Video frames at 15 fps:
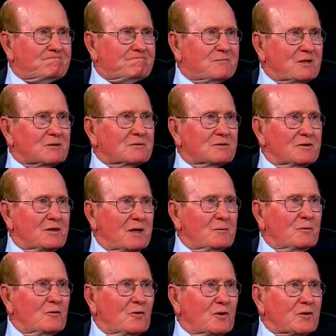just the day
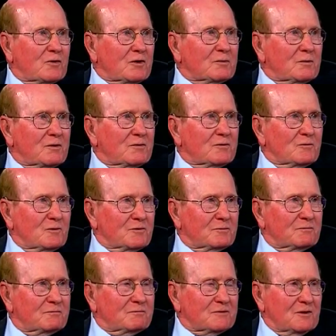before Christmas
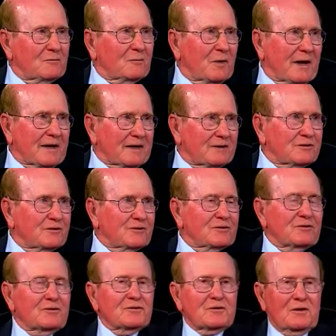wow, with some packages
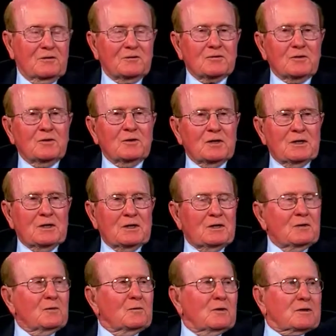deal. and stuff. So
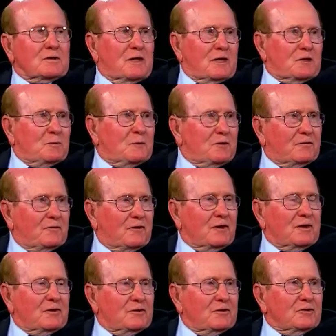it worked out to be a
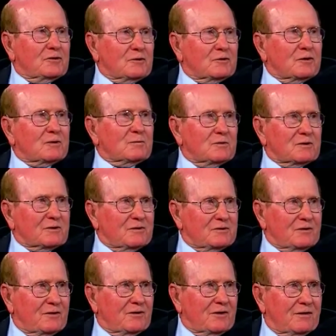fairly decent Christmas
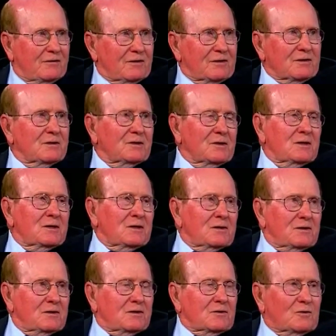considering everything. Mm.
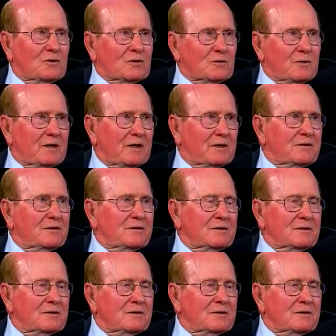And of course, we had